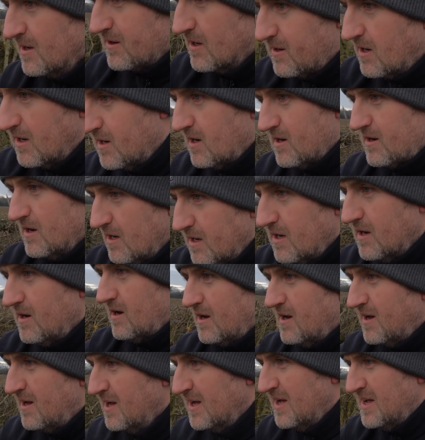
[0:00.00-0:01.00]

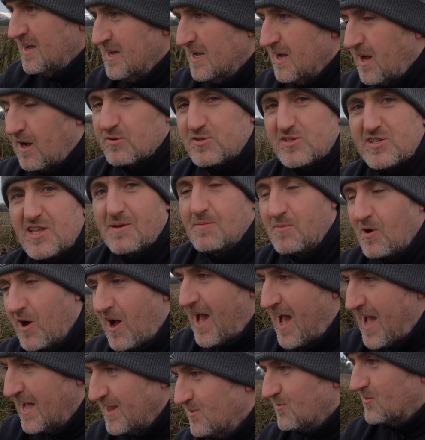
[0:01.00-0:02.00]
I'll stick
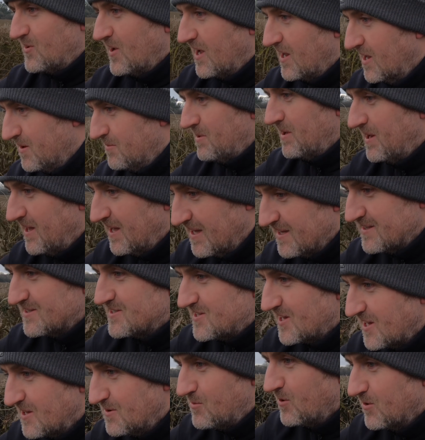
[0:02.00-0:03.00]
my hand on it in a minute
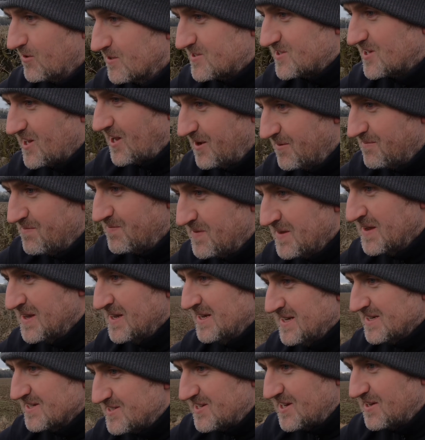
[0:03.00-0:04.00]
and see
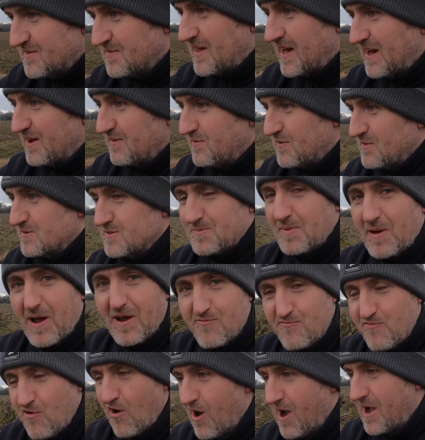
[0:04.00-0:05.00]
if that feels
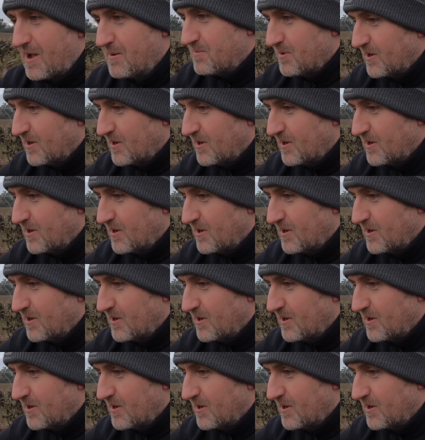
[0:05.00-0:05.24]
about right.